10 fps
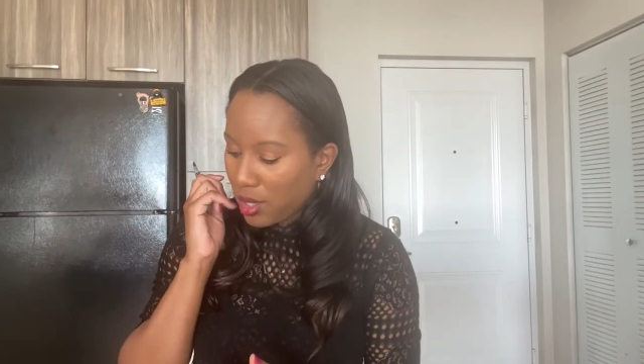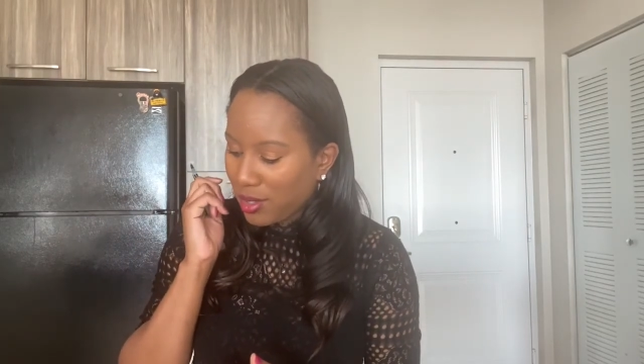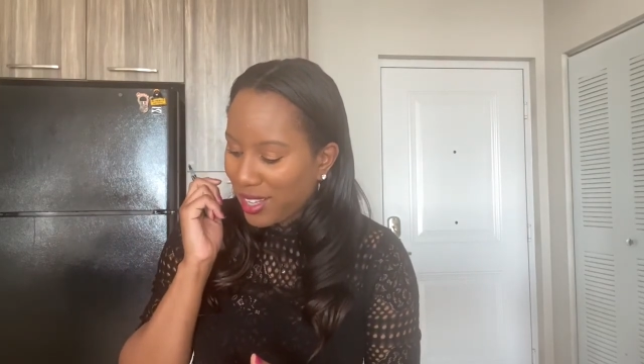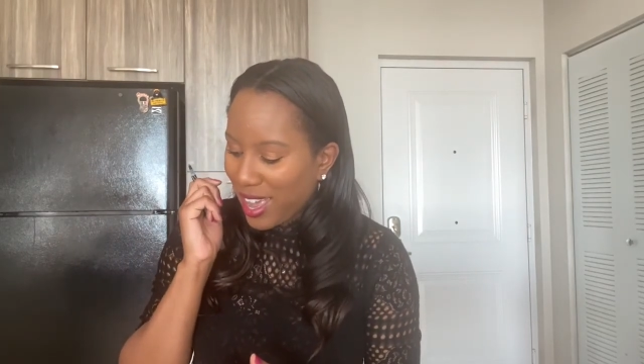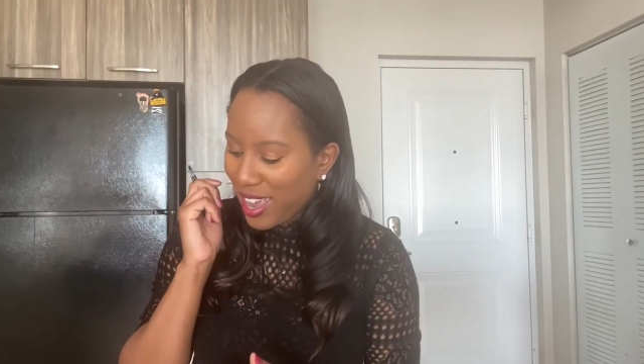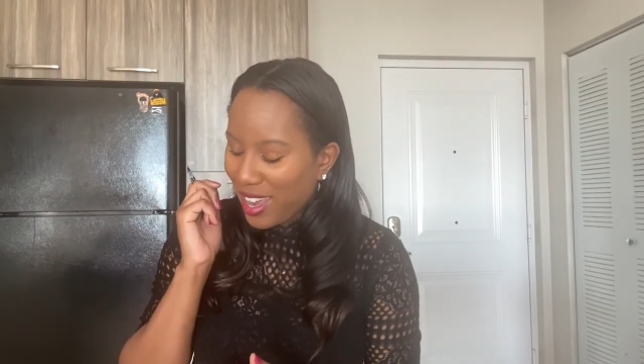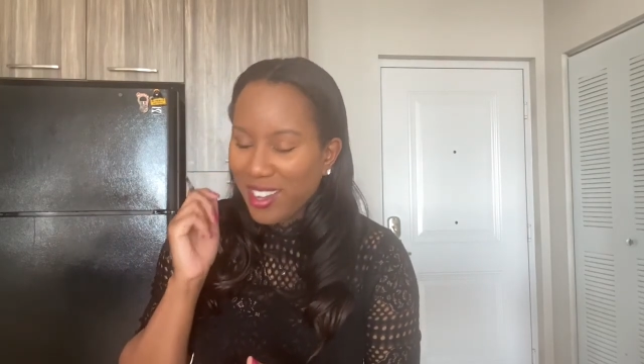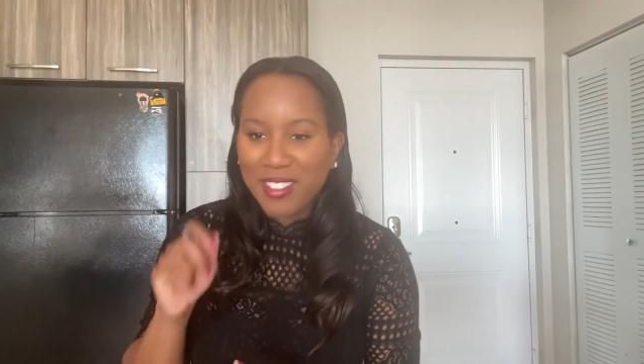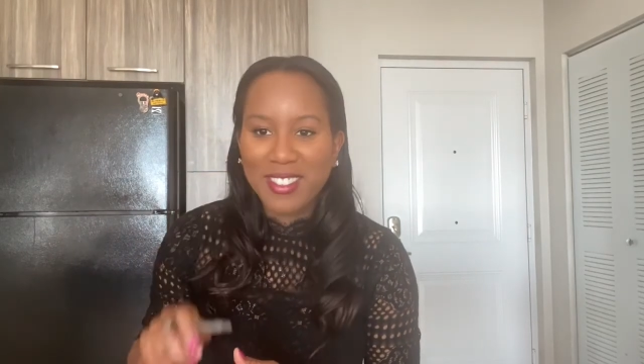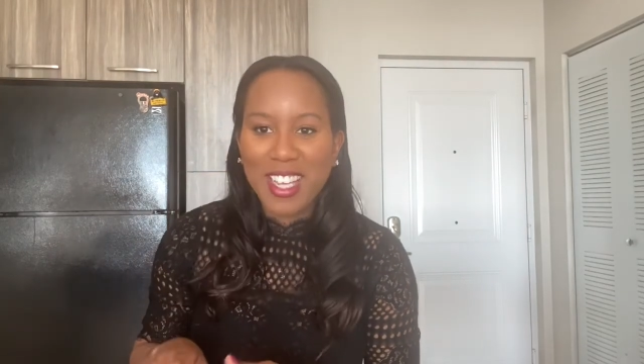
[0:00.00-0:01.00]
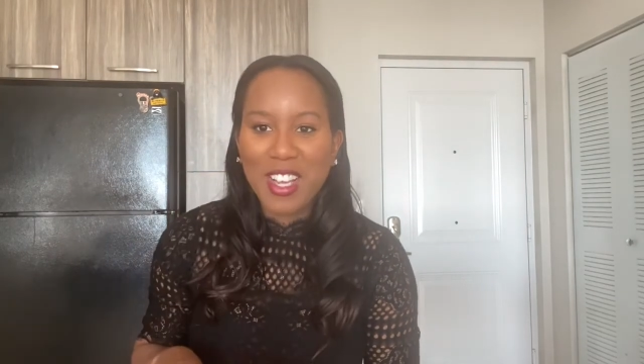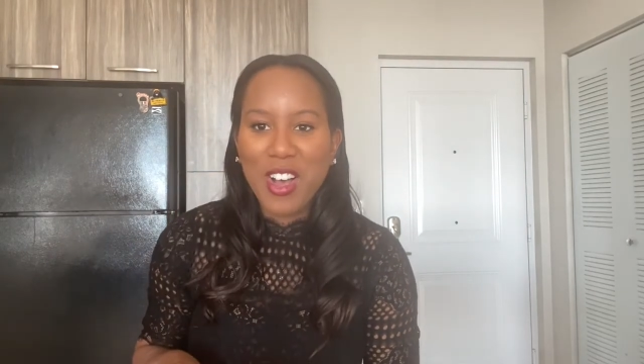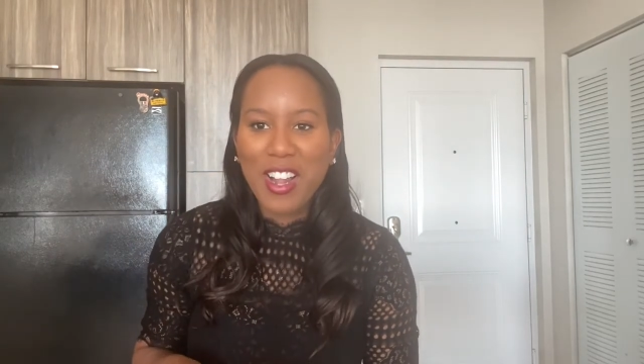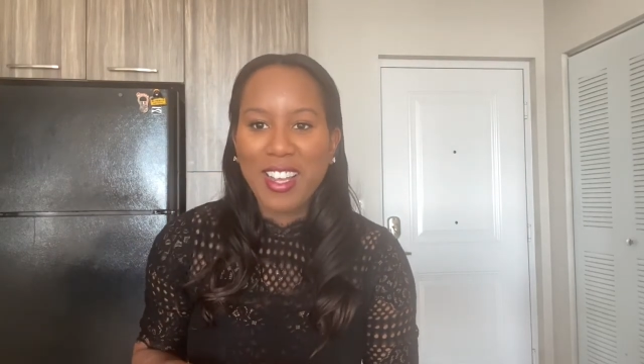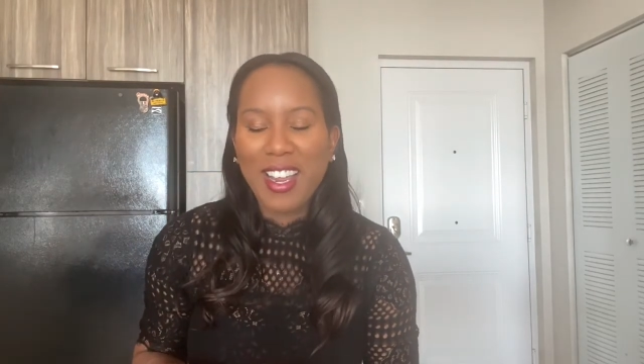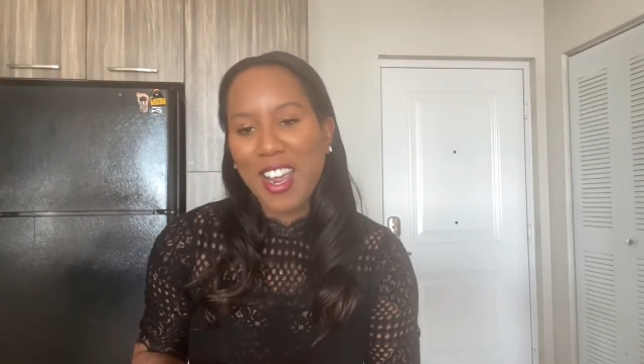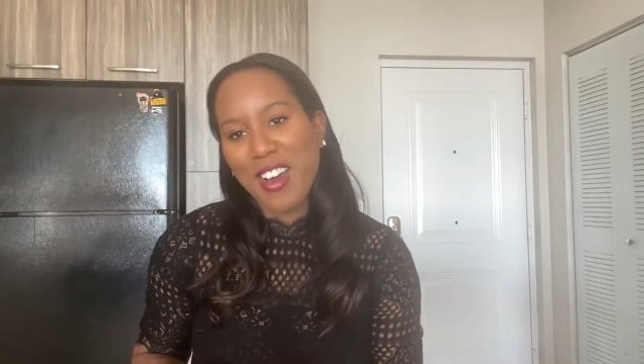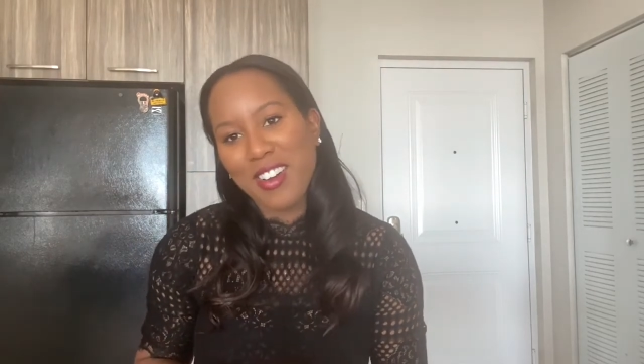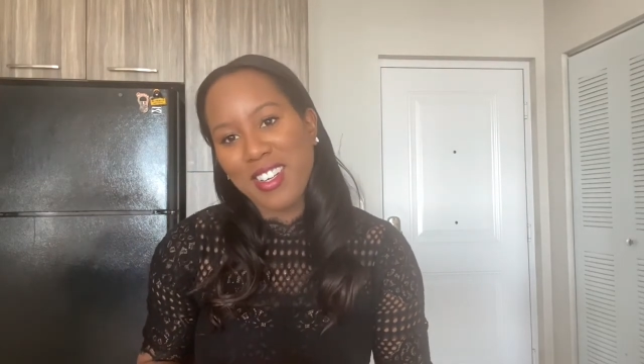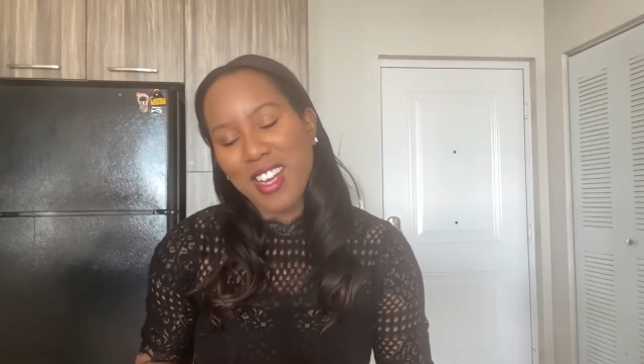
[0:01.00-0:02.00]
Hey, they call it
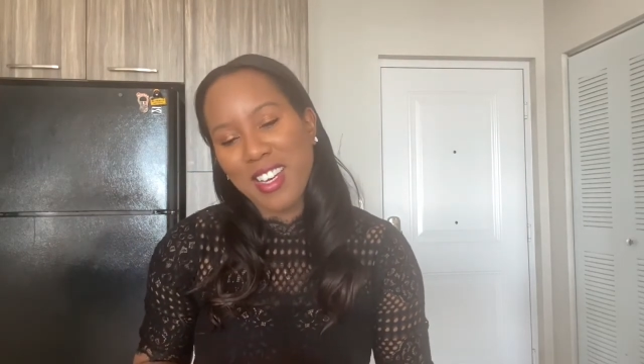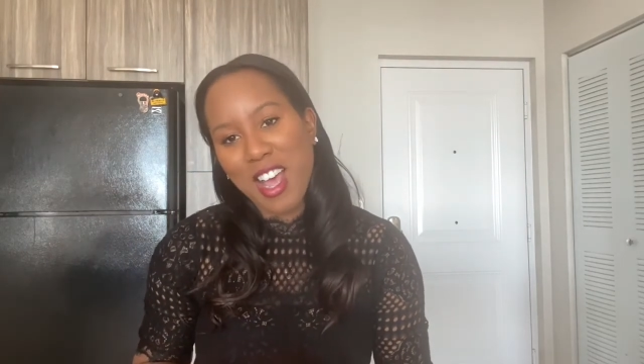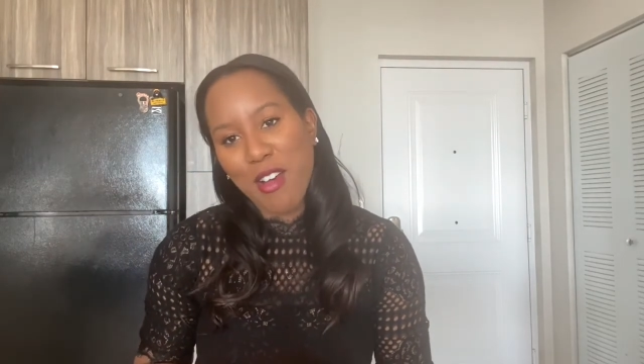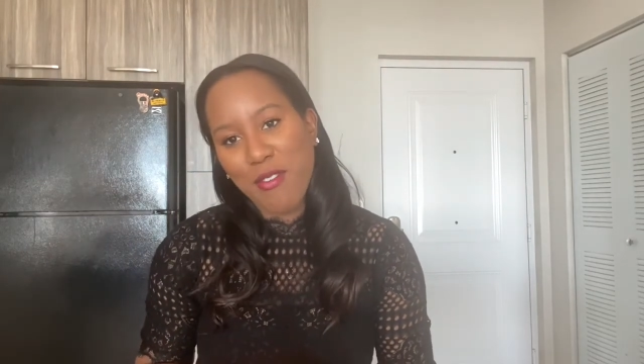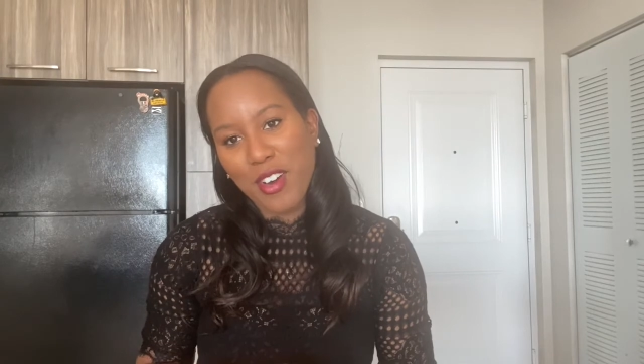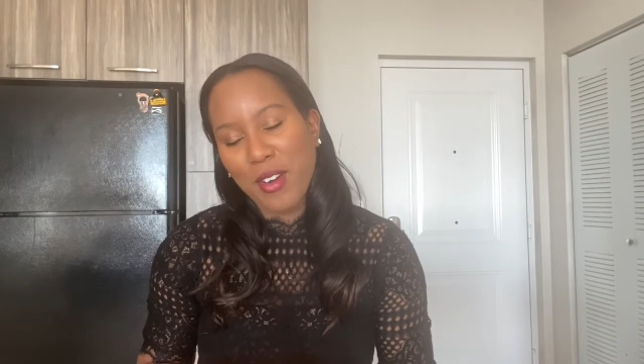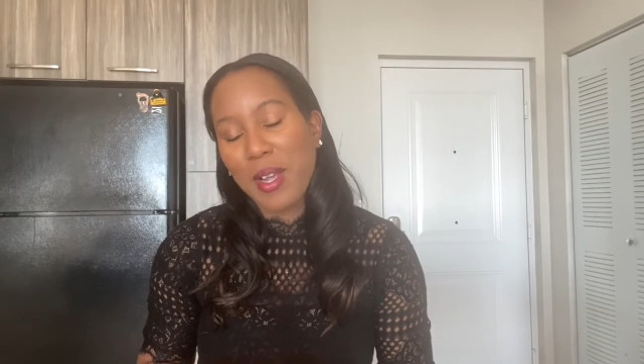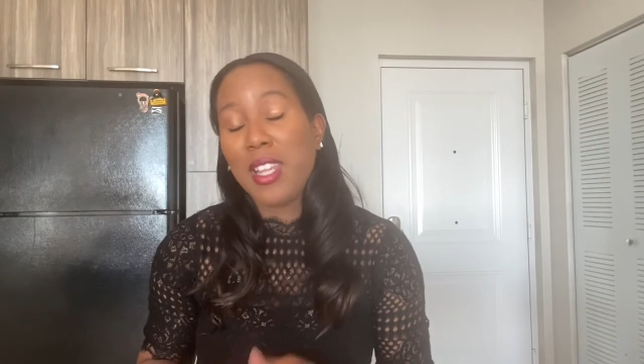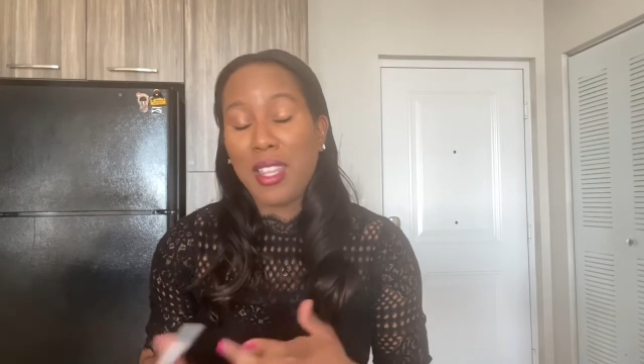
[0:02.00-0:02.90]
hair, not fur.